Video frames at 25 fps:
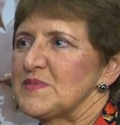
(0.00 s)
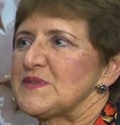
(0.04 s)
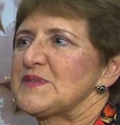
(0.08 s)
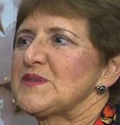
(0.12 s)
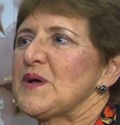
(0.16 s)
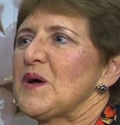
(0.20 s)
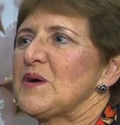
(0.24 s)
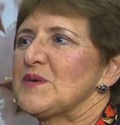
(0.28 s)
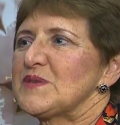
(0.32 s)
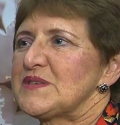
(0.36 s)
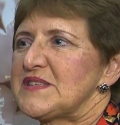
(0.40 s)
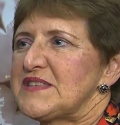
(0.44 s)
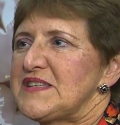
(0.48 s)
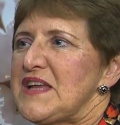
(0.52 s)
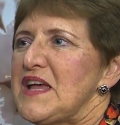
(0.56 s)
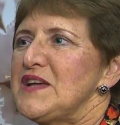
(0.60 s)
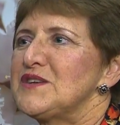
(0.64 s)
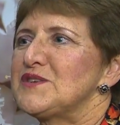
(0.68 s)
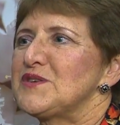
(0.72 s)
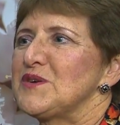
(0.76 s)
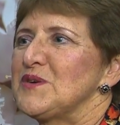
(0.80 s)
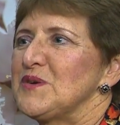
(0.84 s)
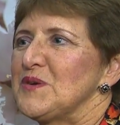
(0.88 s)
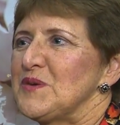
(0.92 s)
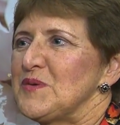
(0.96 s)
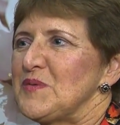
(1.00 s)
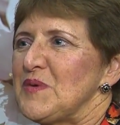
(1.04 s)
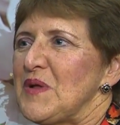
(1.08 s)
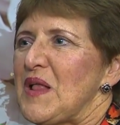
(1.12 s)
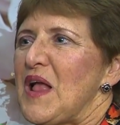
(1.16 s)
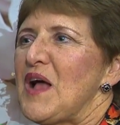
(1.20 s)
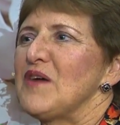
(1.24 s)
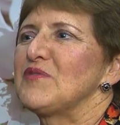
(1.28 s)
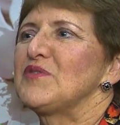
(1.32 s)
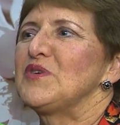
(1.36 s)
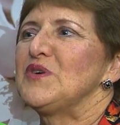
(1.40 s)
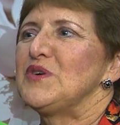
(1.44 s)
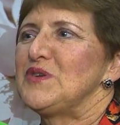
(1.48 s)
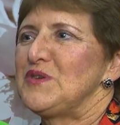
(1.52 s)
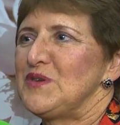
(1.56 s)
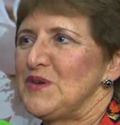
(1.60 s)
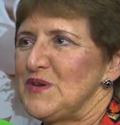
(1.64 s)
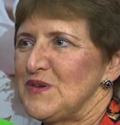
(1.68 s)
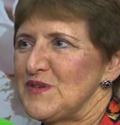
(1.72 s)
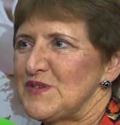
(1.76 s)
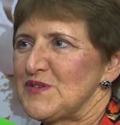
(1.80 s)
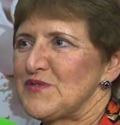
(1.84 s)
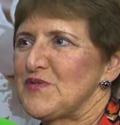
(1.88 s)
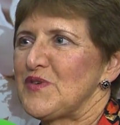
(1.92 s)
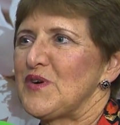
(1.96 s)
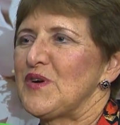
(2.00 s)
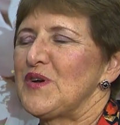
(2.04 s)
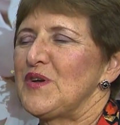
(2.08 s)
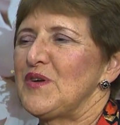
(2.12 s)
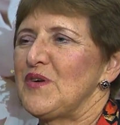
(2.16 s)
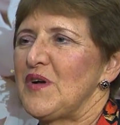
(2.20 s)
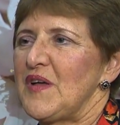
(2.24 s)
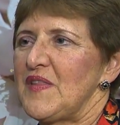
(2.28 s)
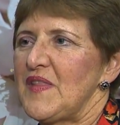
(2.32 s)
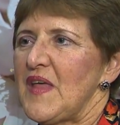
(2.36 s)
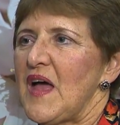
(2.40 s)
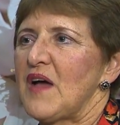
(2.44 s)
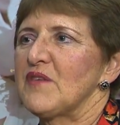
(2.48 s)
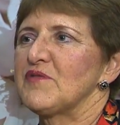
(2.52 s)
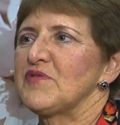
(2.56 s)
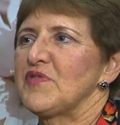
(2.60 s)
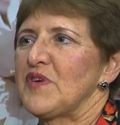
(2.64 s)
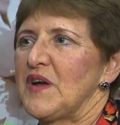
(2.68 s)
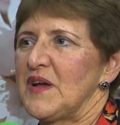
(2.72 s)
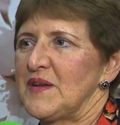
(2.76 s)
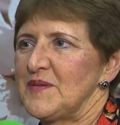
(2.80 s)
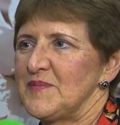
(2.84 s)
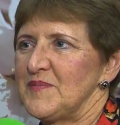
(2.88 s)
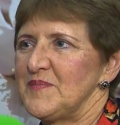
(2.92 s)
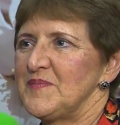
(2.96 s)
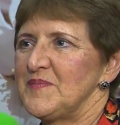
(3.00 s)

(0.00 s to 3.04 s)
So stay tuned, we'll have good news for you on that front.